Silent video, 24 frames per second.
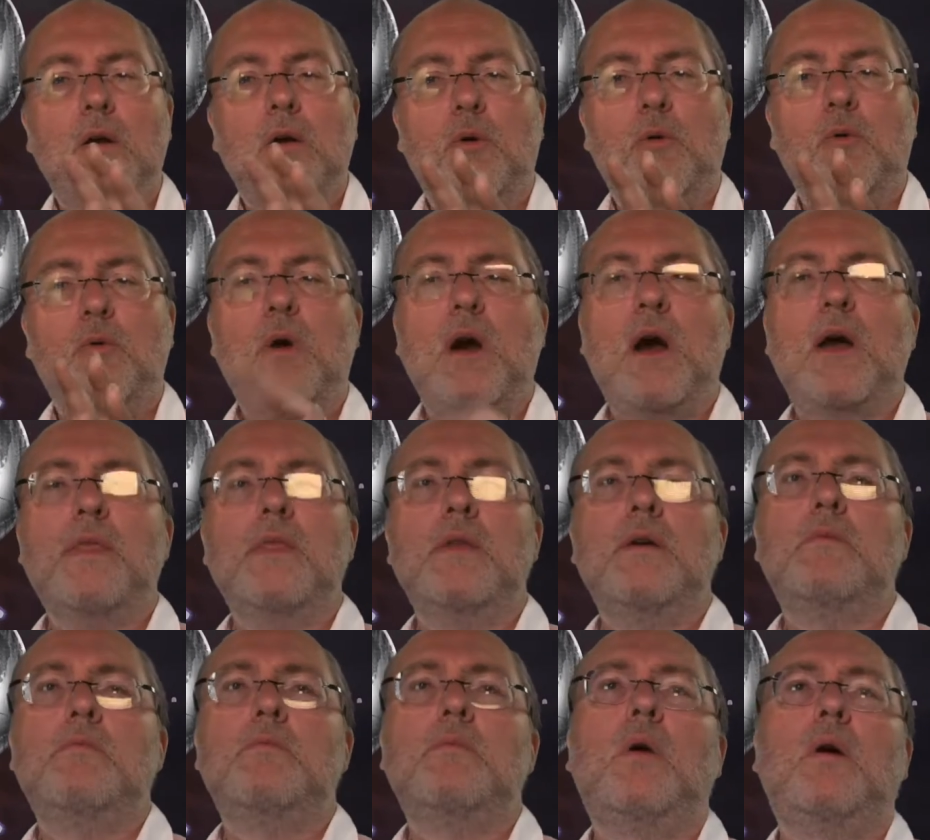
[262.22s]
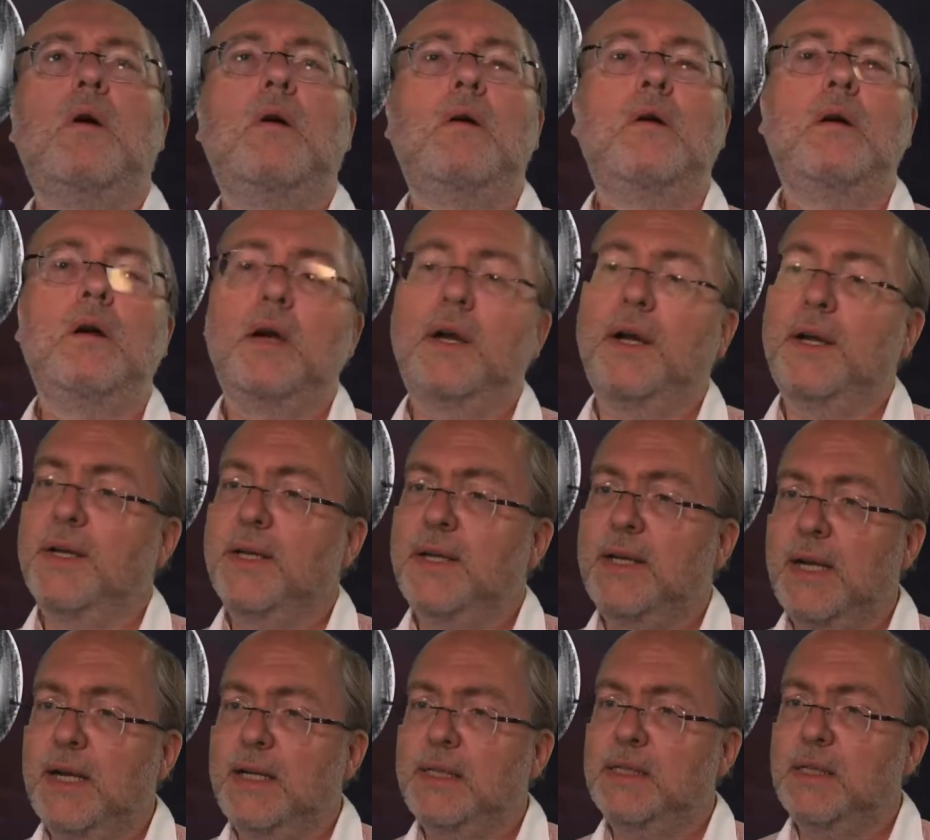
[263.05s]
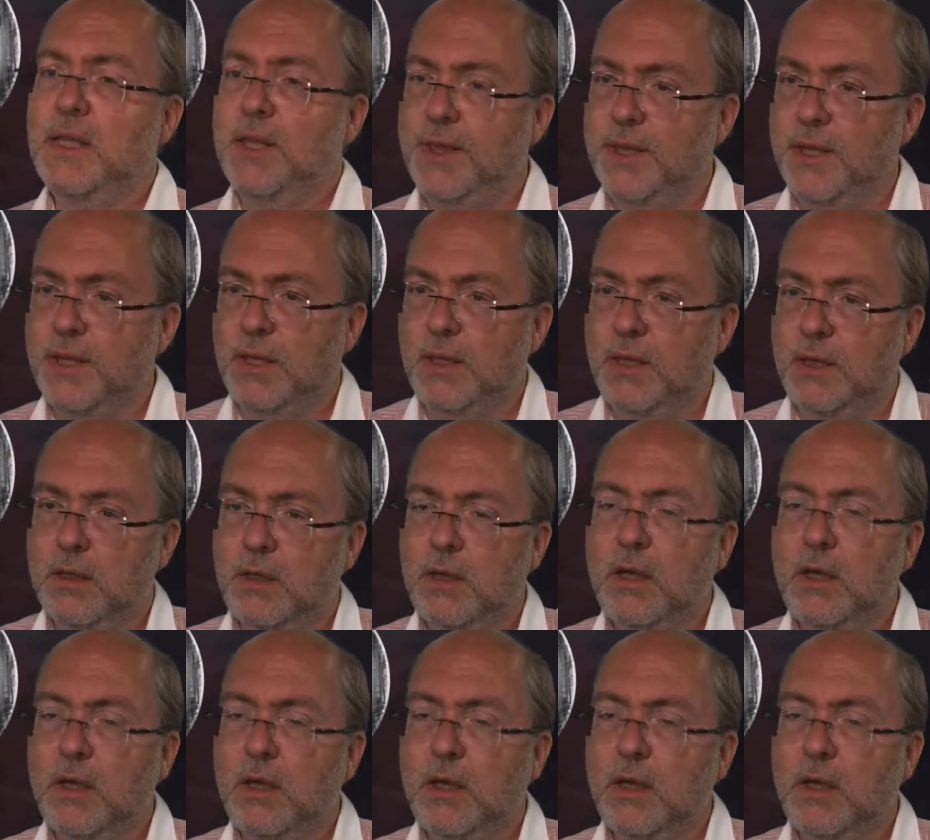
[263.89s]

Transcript: One more and last thing.